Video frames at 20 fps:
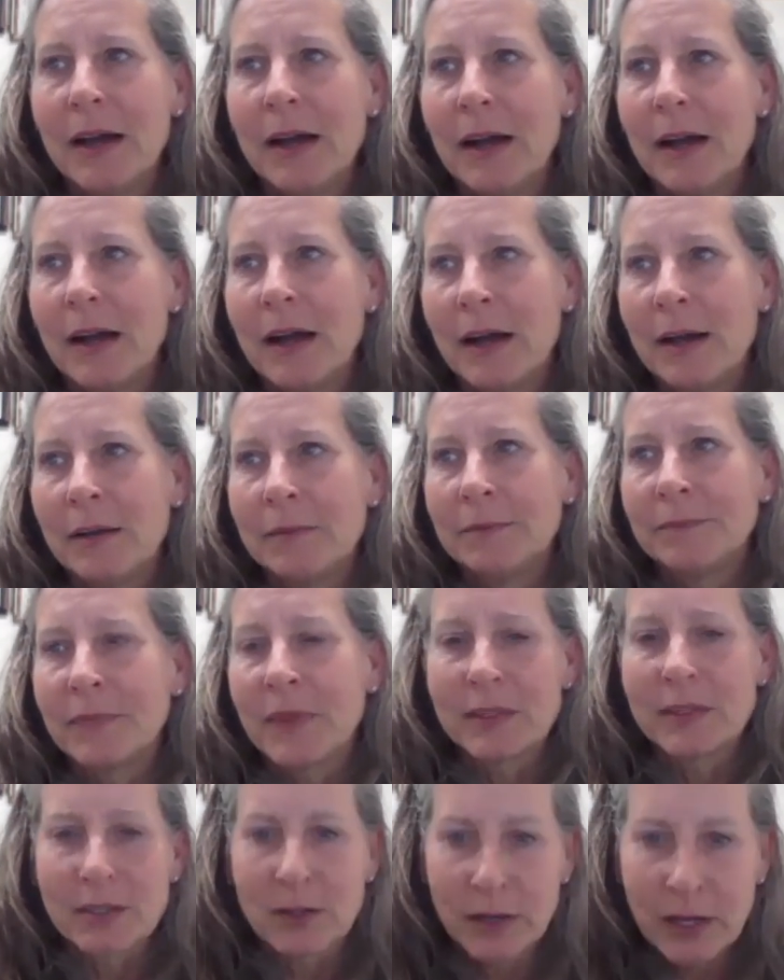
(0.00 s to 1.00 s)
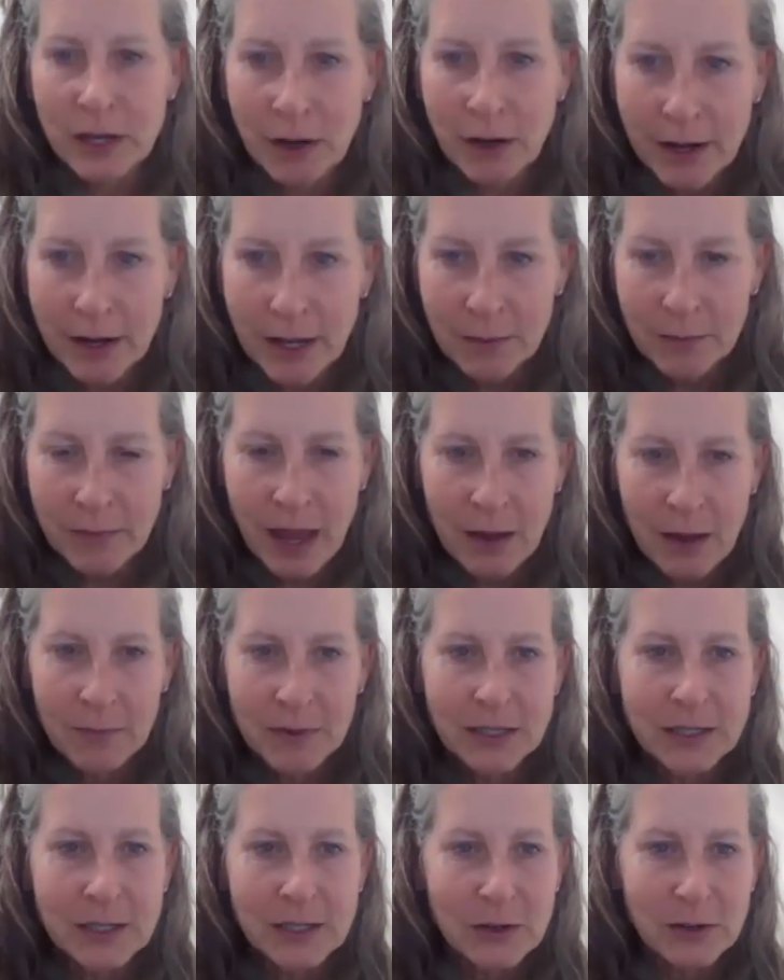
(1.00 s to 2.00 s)
And so here I am. How
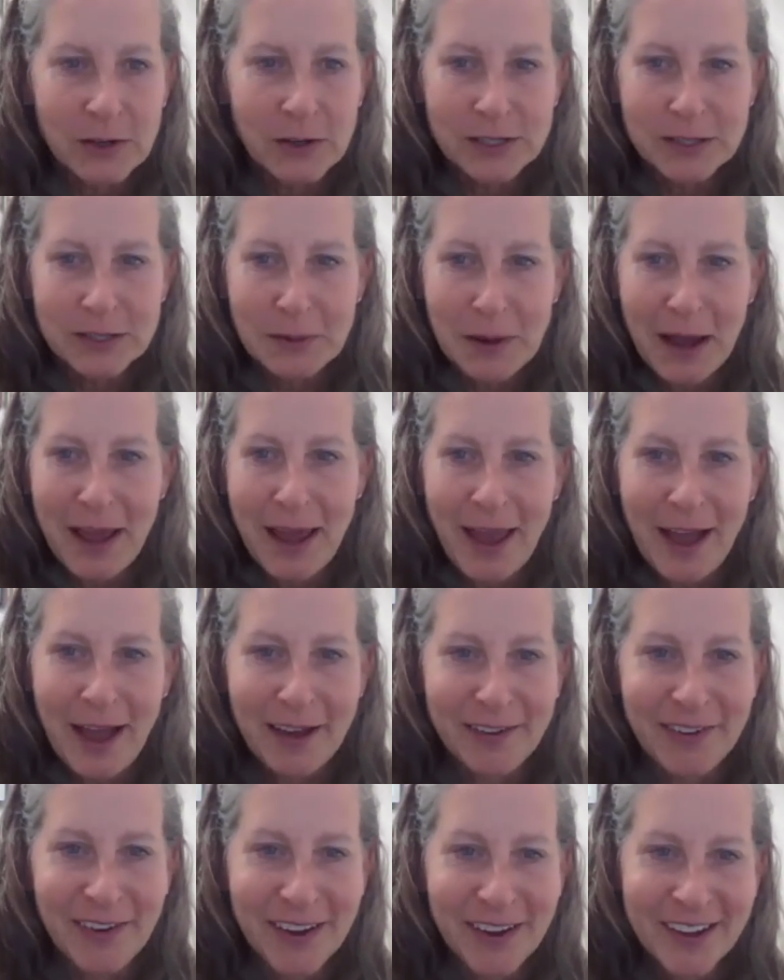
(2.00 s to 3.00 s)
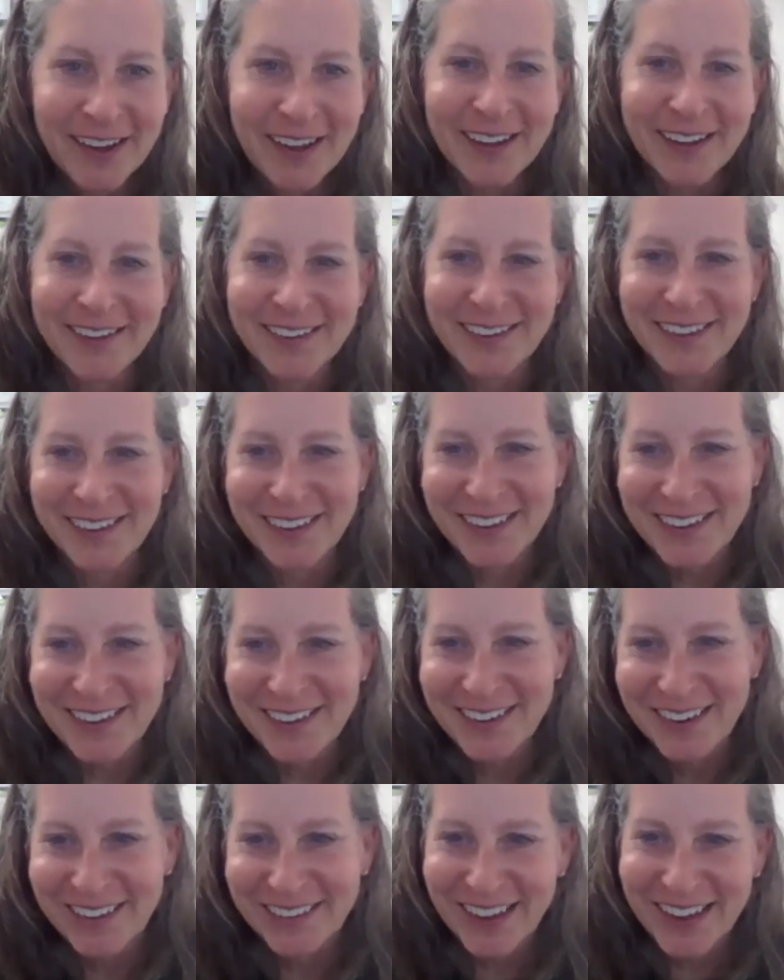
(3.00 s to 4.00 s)
many degrees do I have?
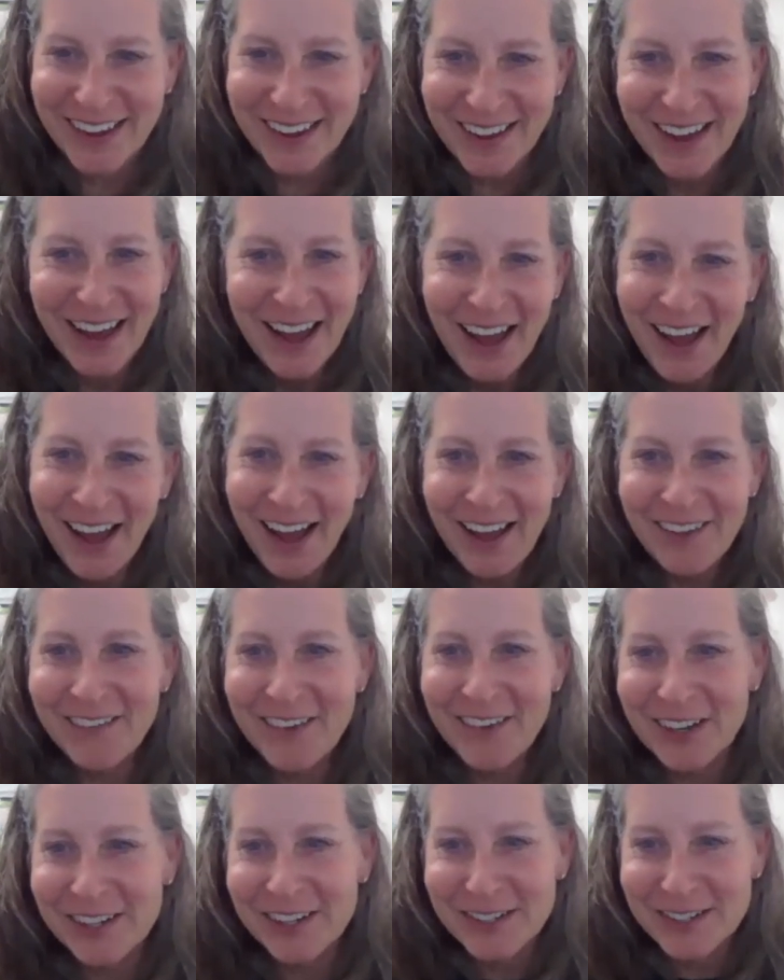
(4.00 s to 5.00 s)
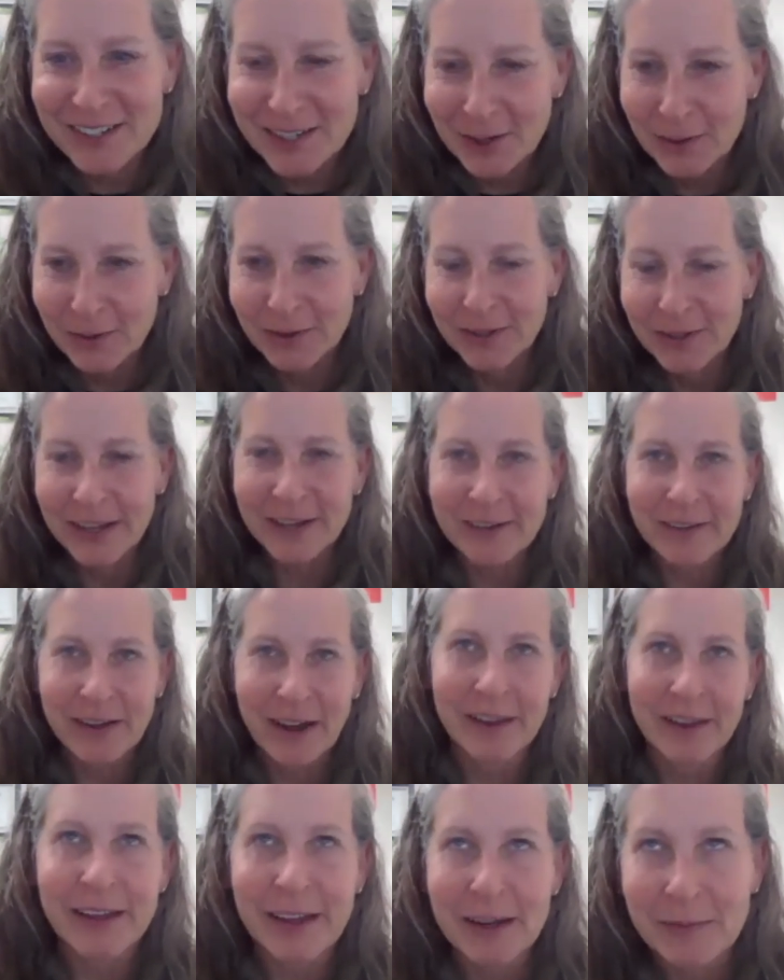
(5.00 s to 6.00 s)
Like I've gone to school, like
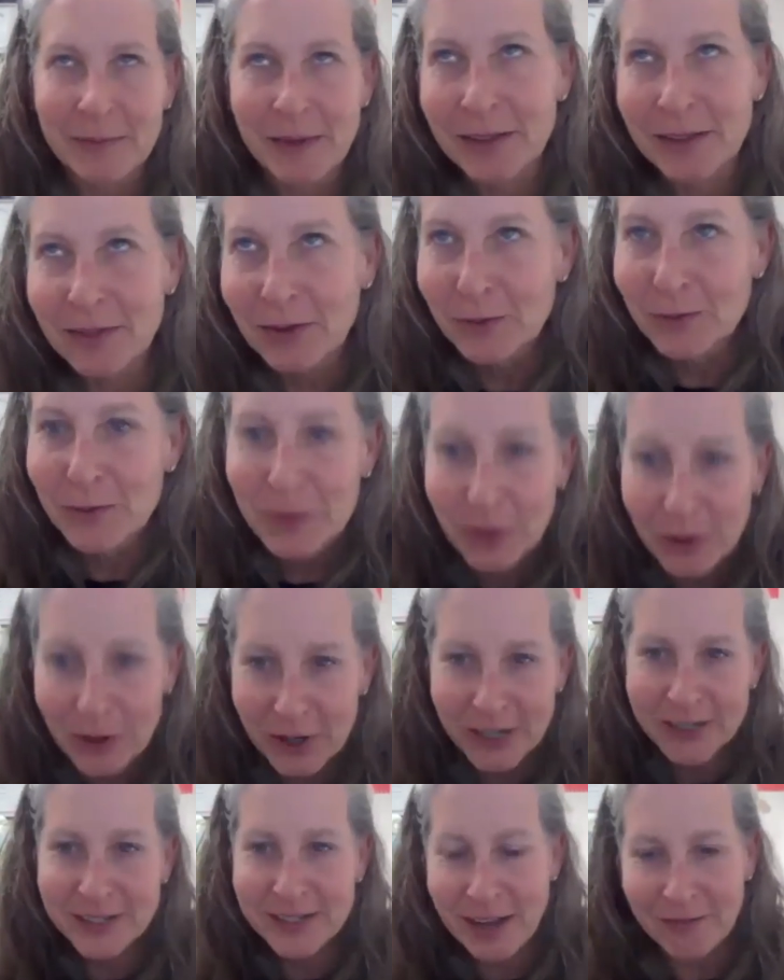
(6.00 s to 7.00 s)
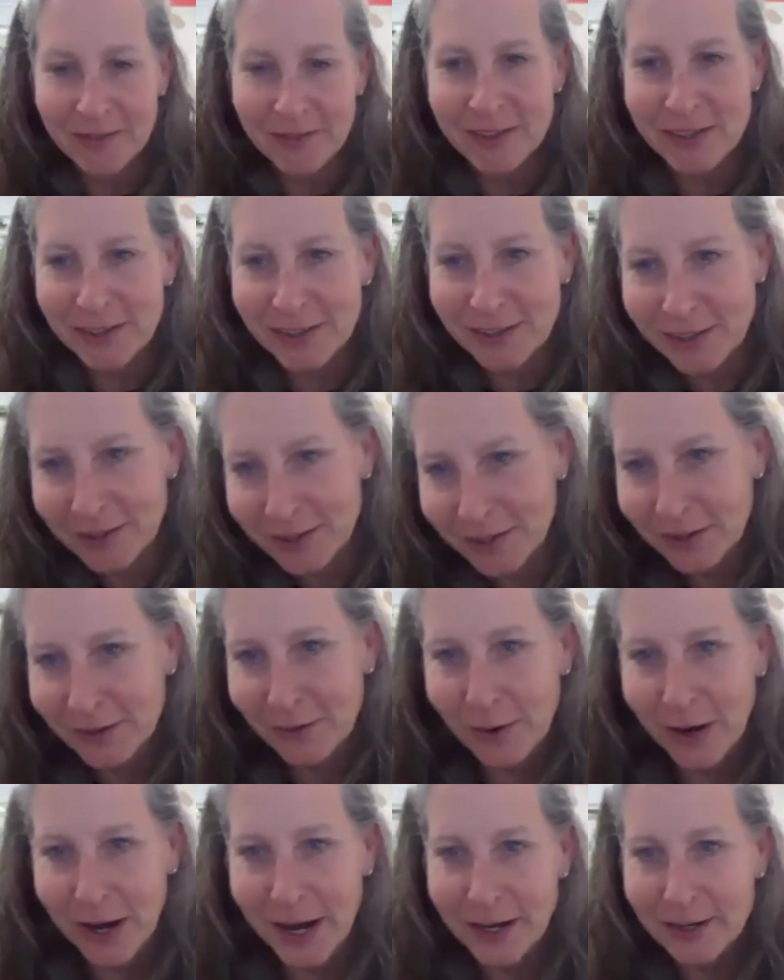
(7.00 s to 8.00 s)
I think I'm like through 37th
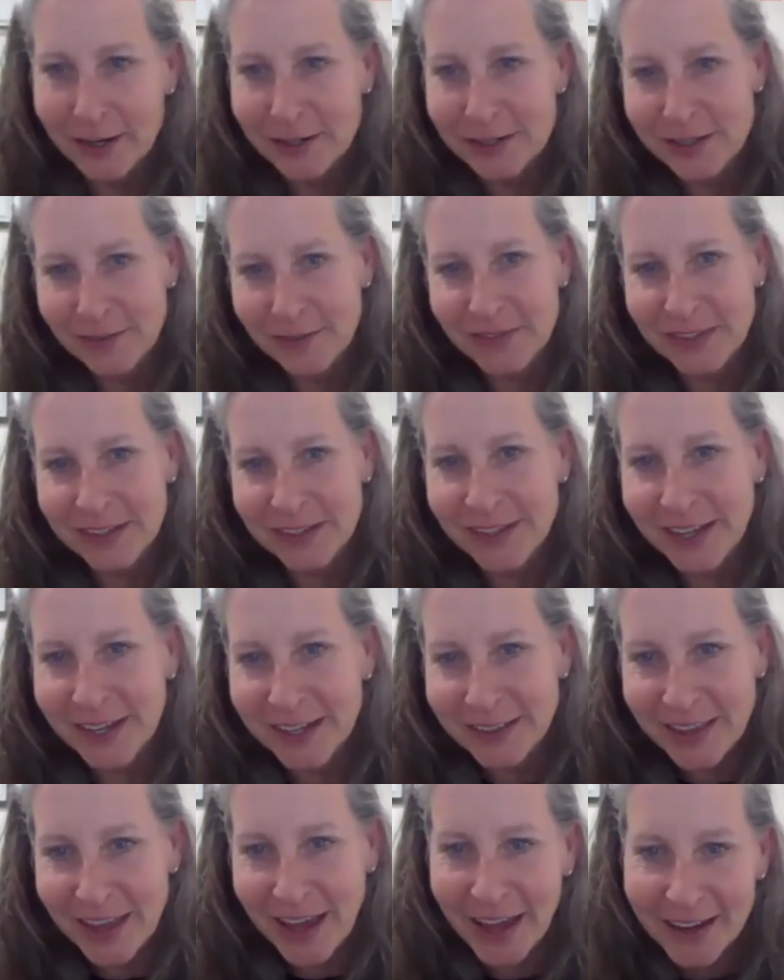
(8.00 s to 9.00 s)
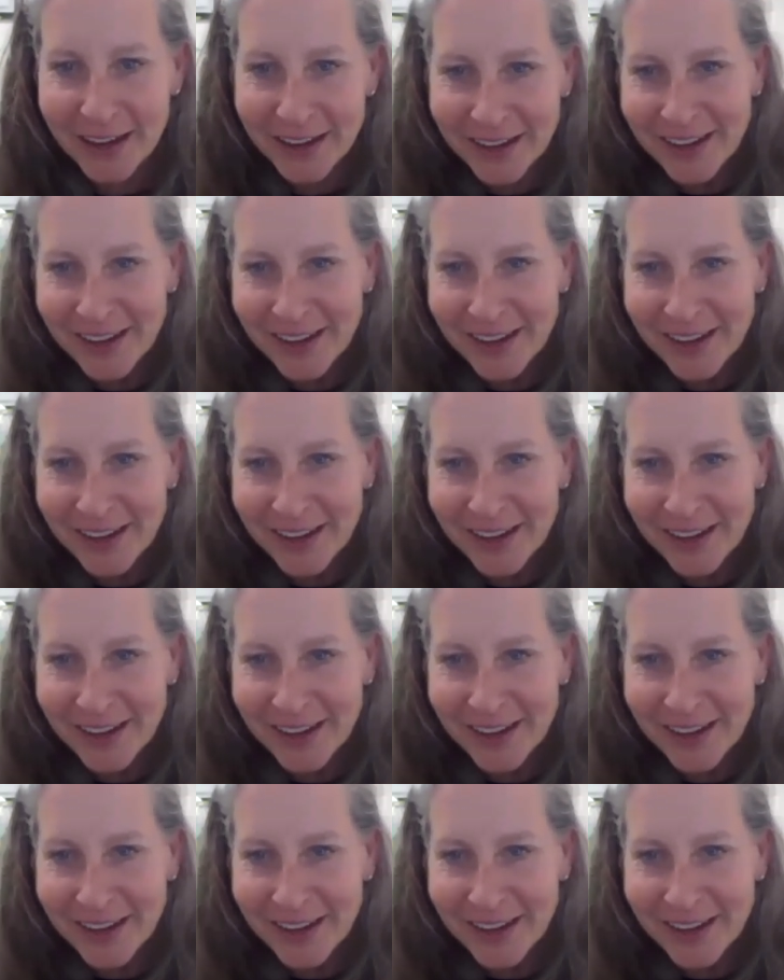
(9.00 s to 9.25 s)
grade or something like that.